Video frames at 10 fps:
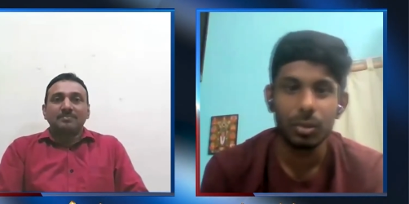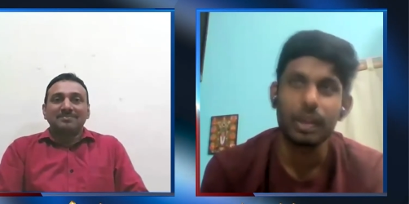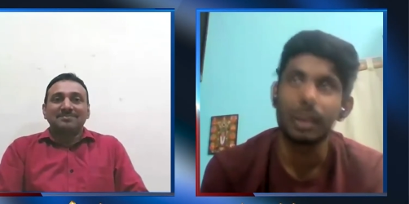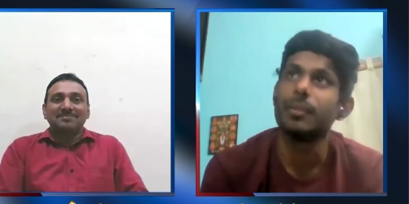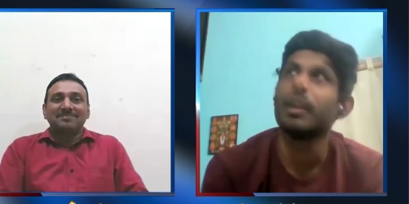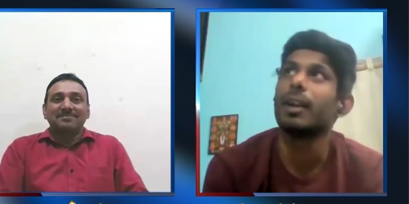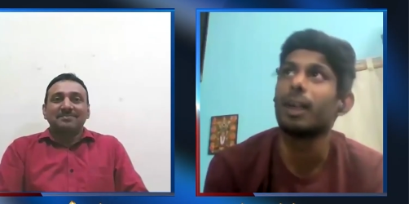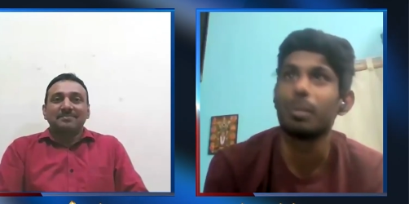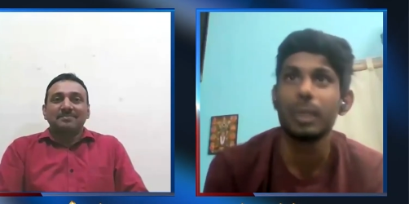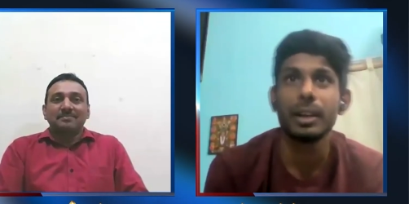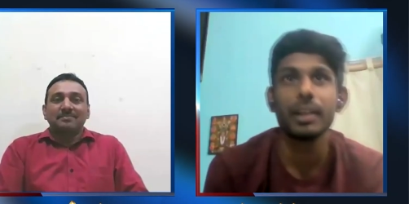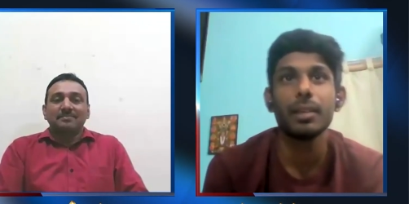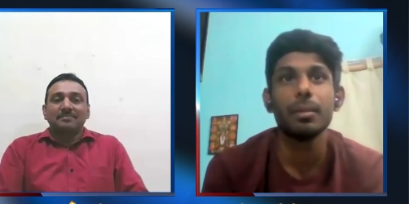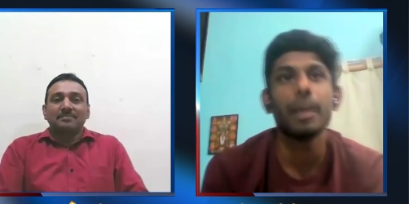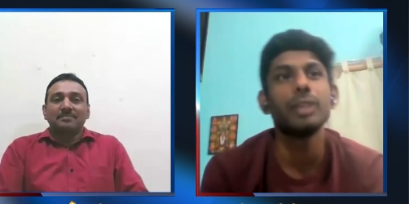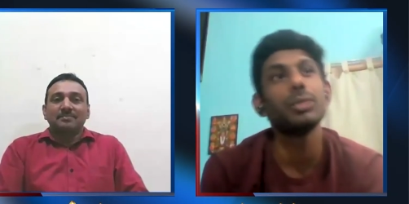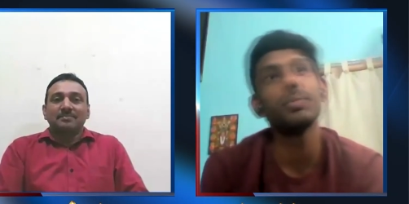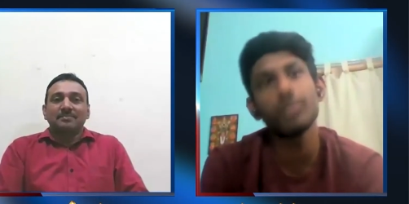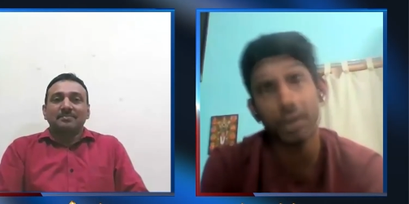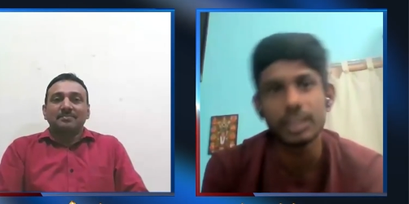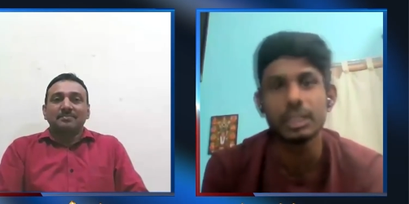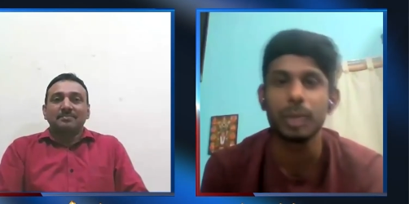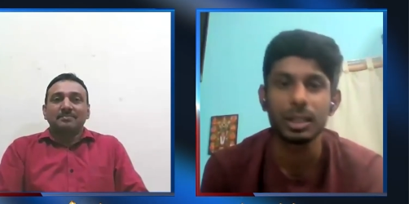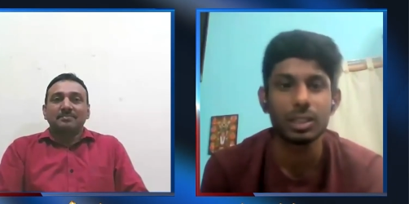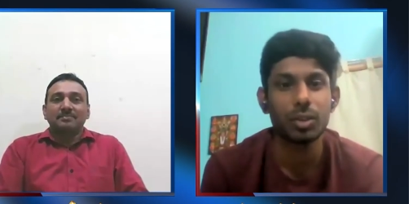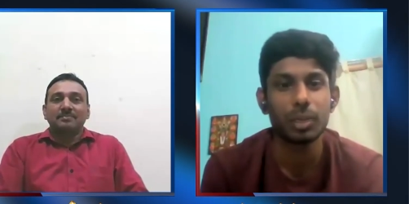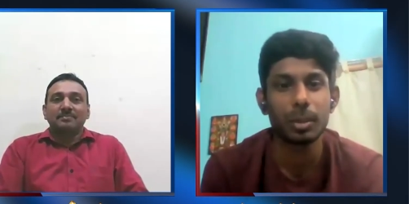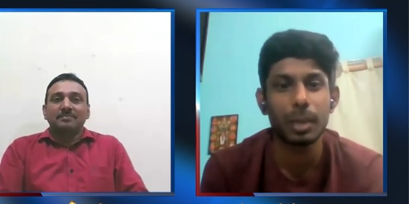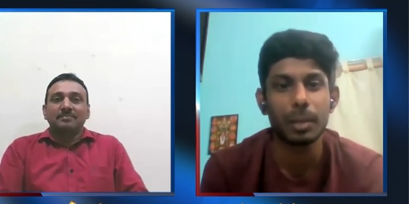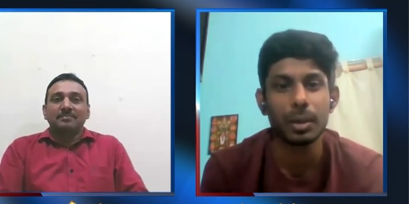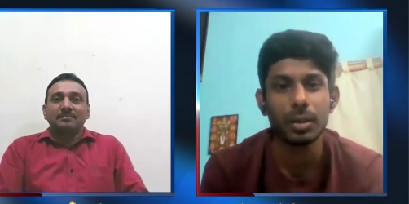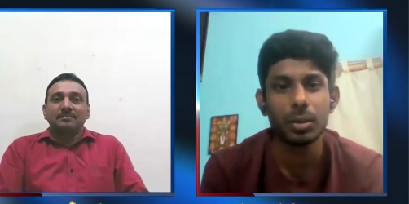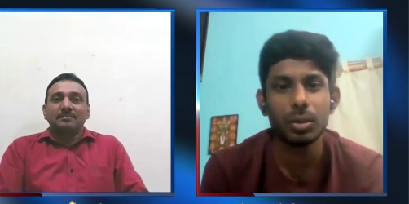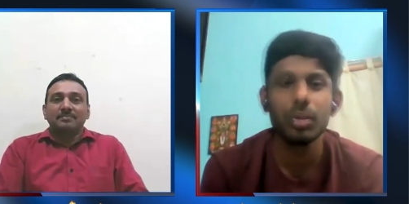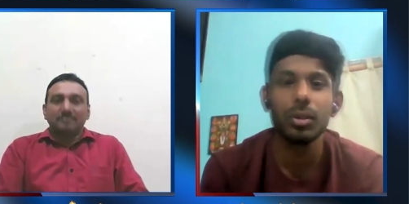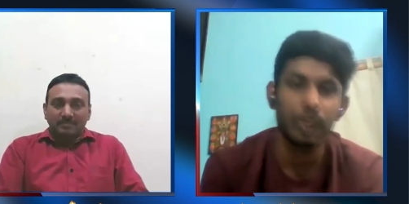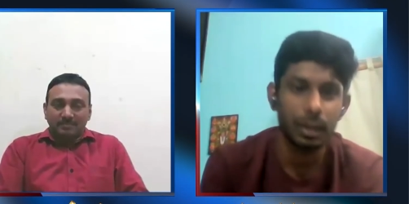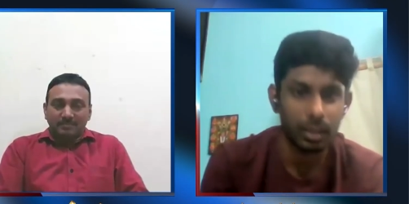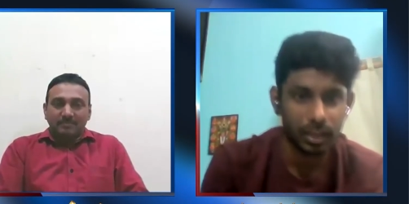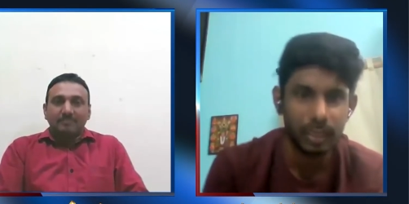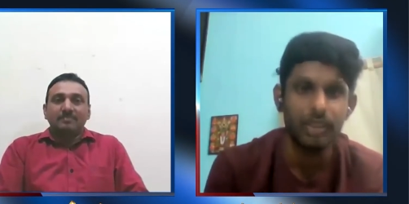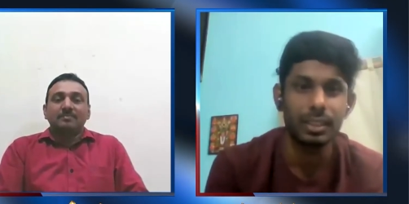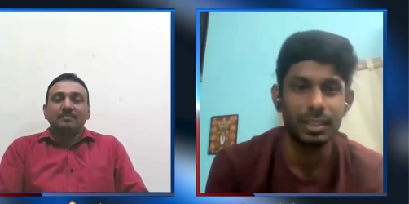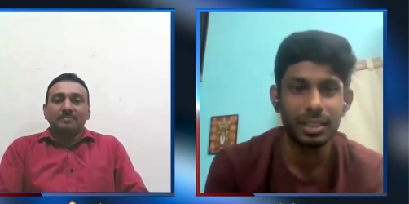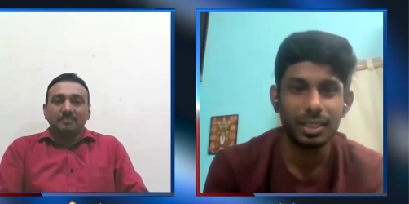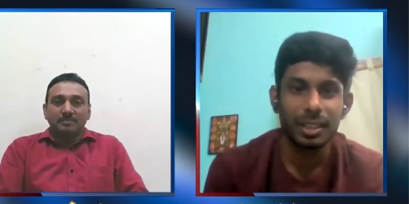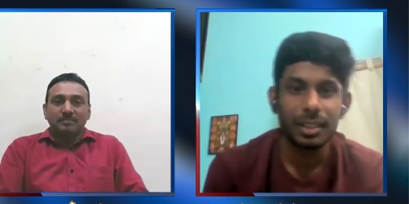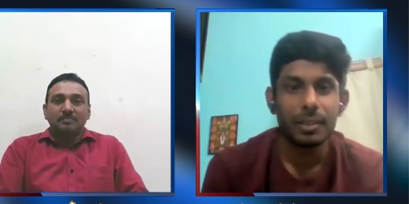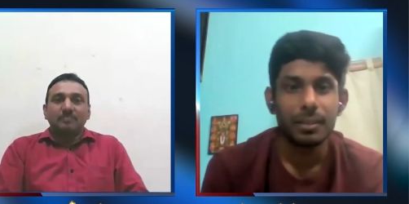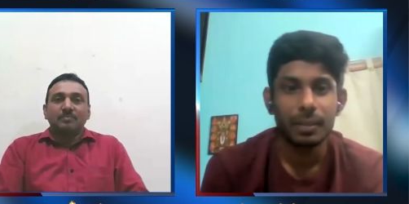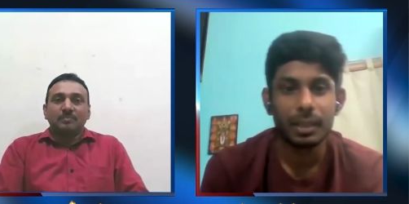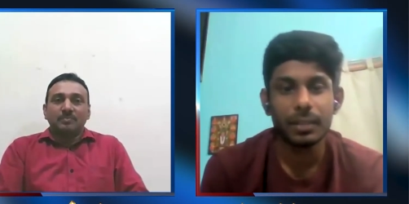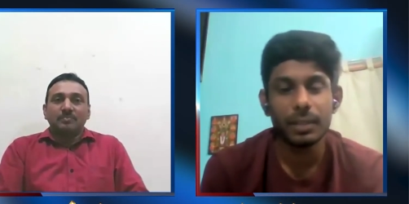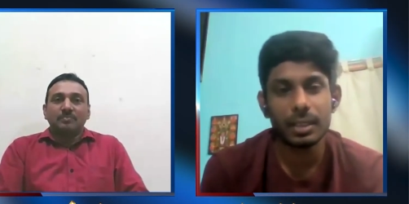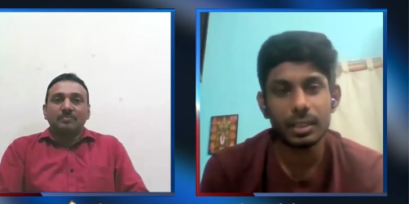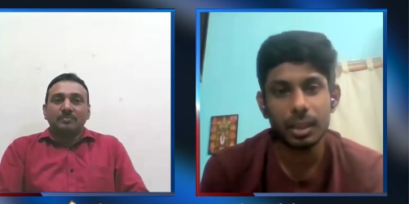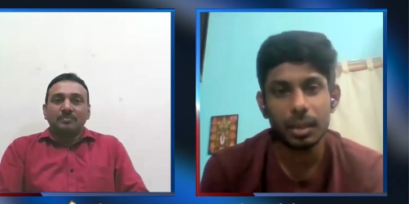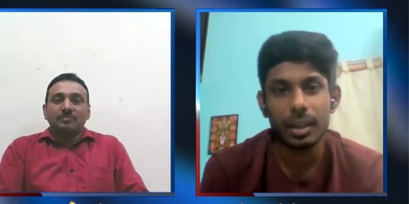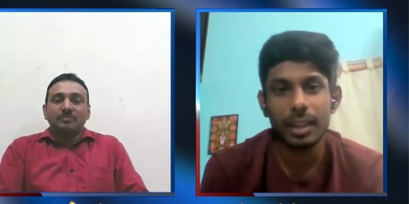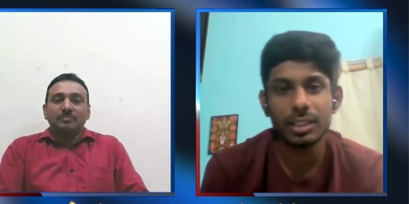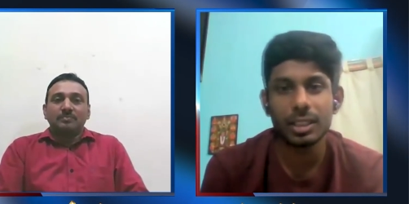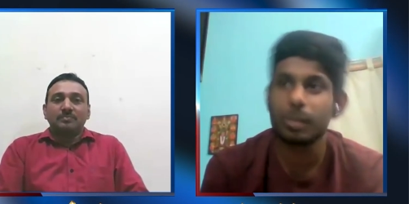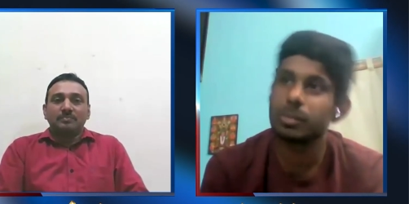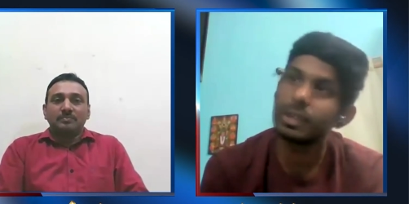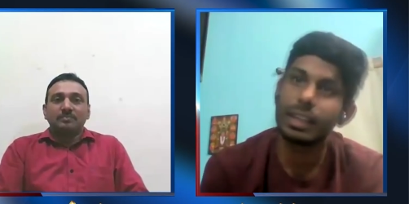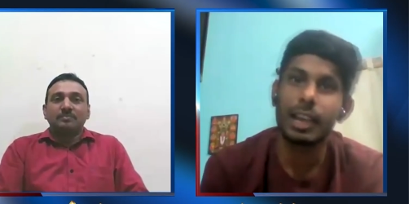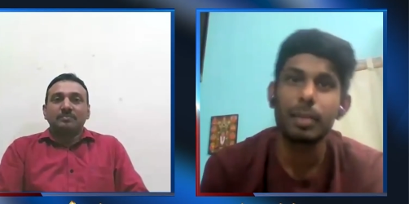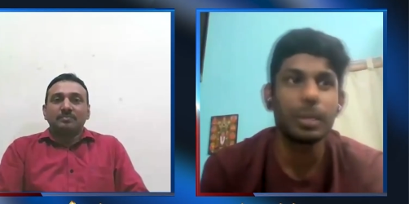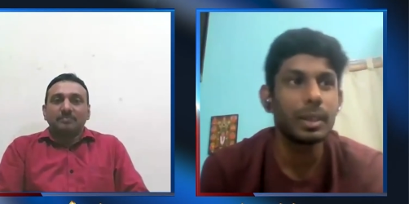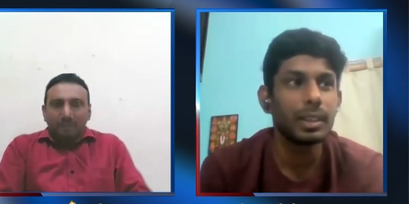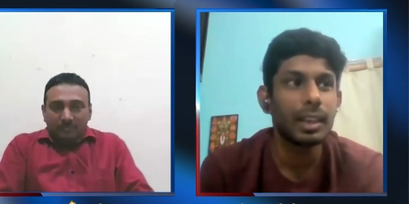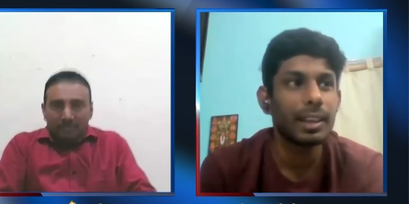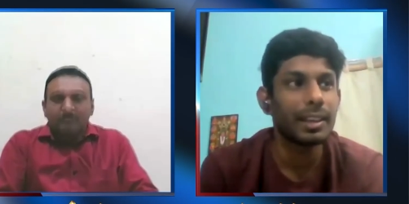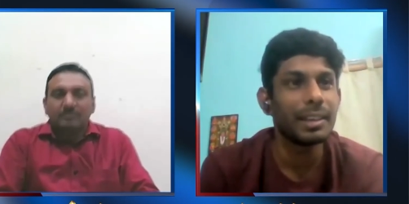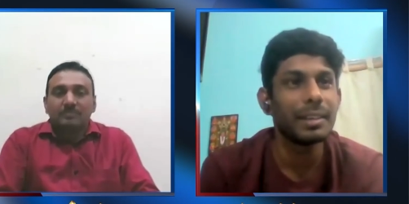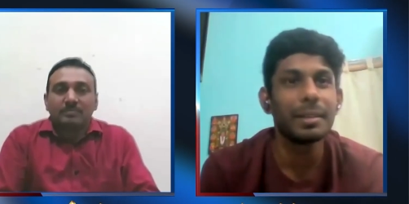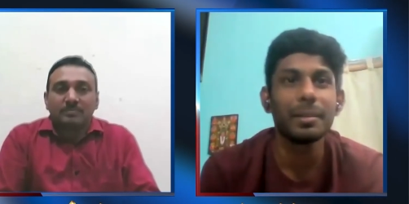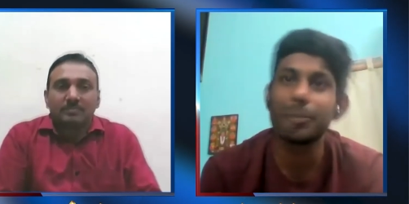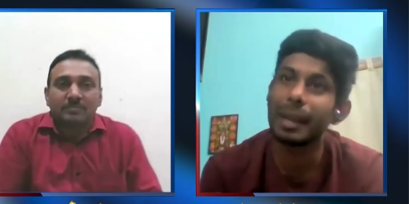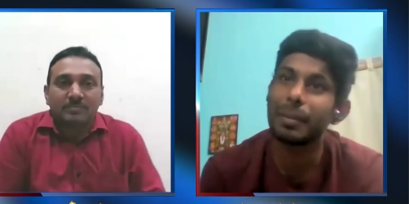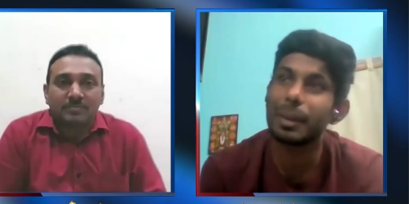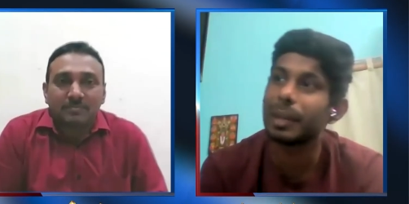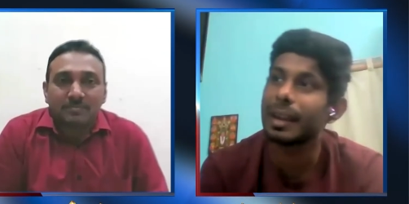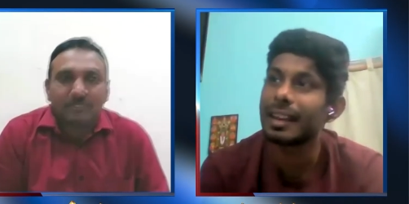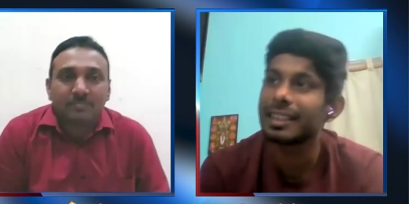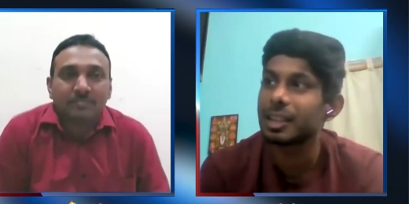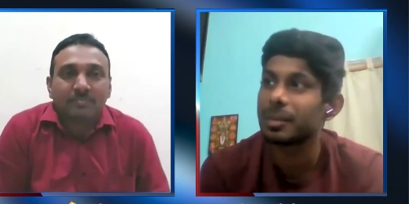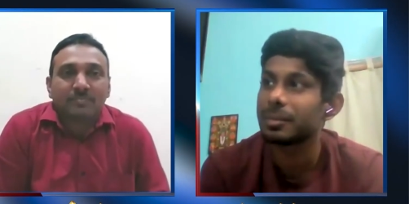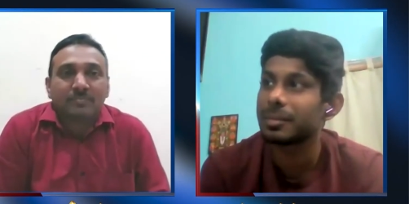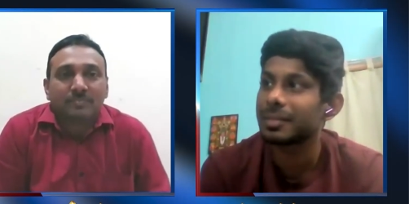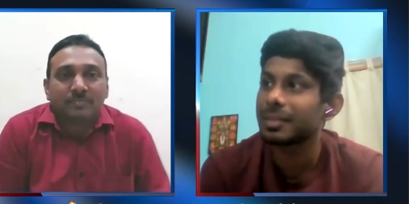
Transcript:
Speaker 1: Okay, we have completed maximum 60% of the paper. Okay, we'll see with some relaxed time. It helped me like in main exam.